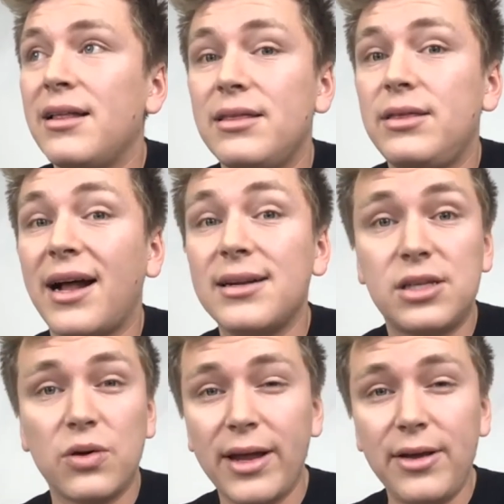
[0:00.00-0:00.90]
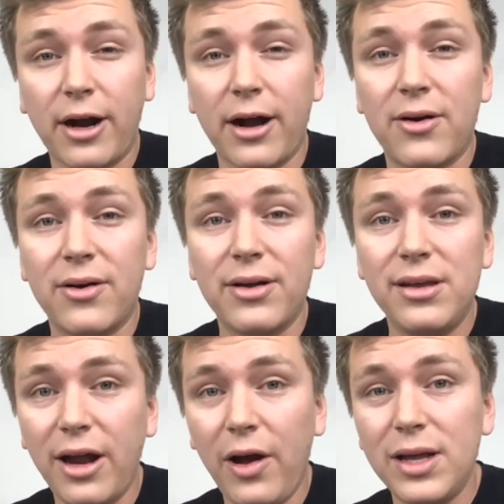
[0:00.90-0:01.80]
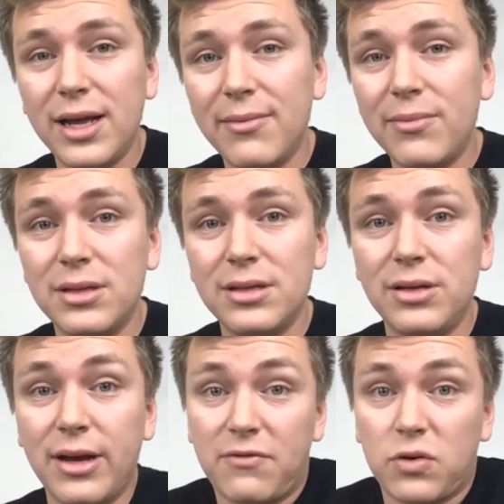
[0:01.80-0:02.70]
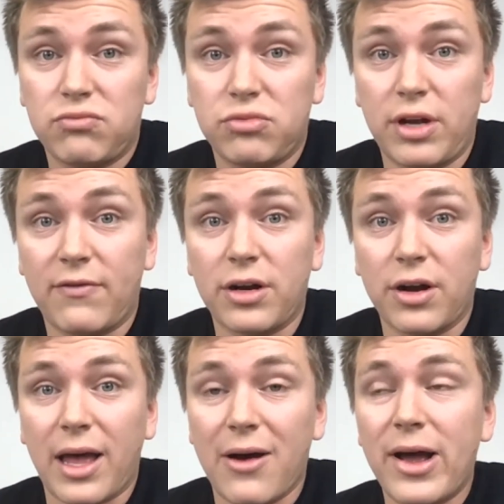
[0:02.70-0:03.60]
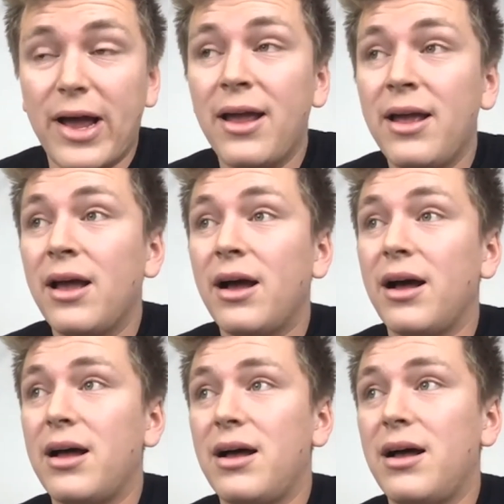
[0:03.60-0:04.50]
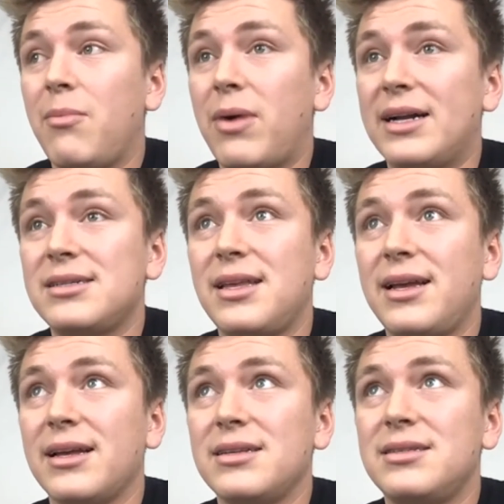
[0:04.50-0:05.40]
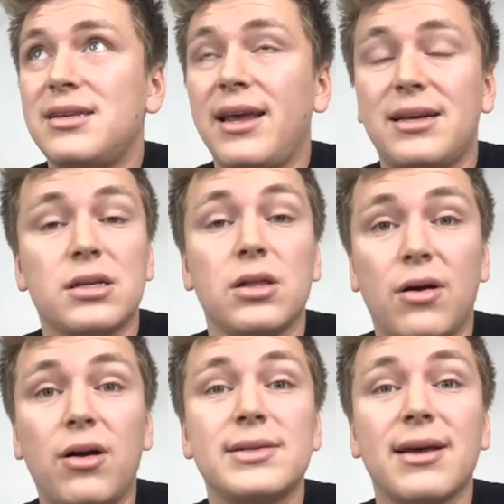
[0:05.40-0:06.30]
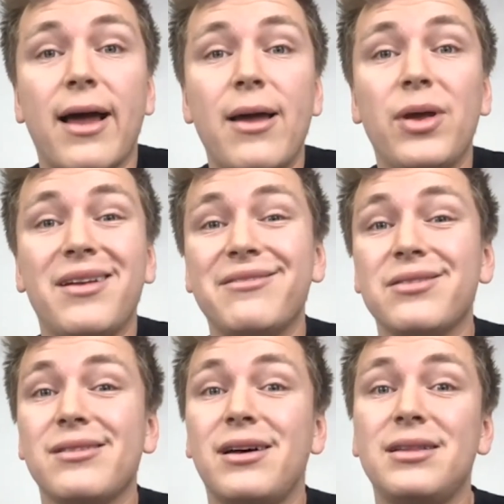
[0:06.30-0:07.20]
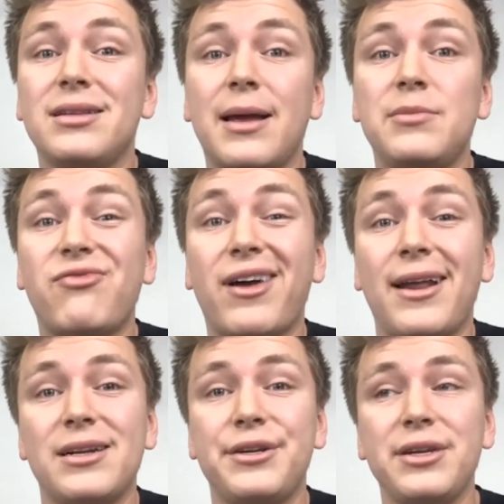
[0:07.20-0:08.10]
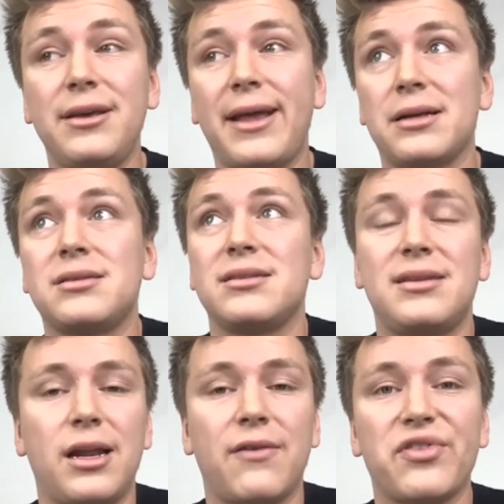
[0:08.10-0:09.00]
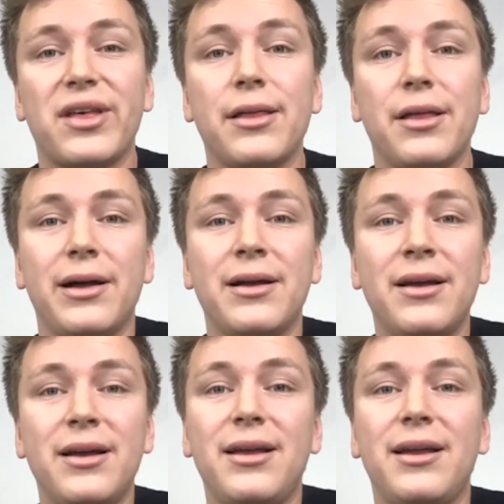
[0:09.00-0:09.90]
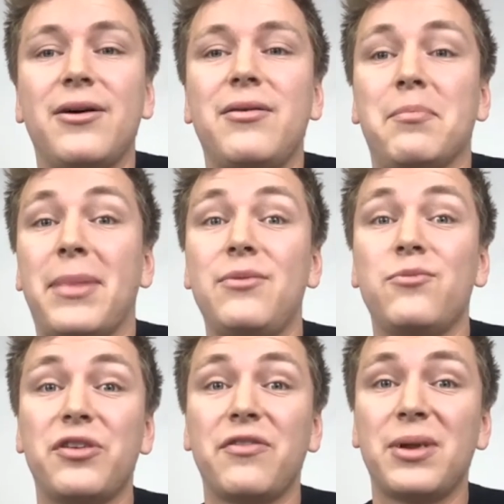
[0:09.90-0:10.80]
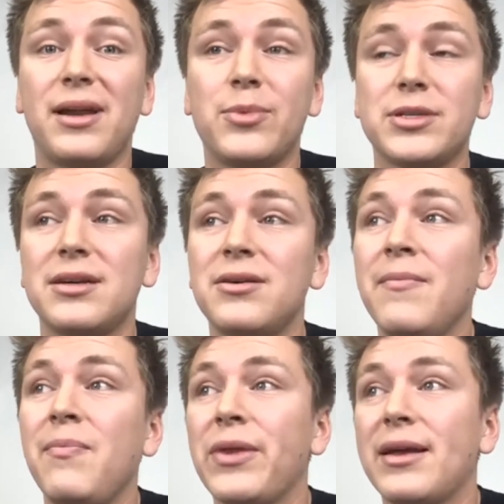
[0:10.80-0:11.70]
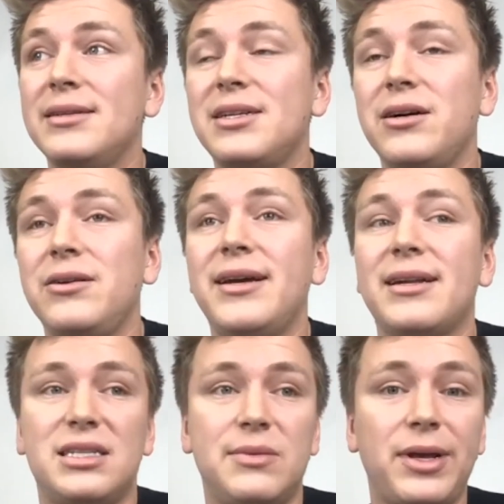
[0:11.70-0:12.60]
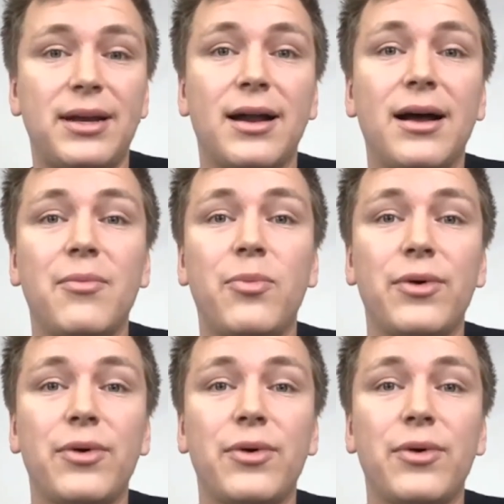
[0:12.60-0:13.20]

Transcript: that is the way you grow. You know, you have to grow that way. I just think it takes a long time, and a lot of the times financially you can't sustain it for that long. You know, mine wouldn't have been able to. And so you got to speed it up with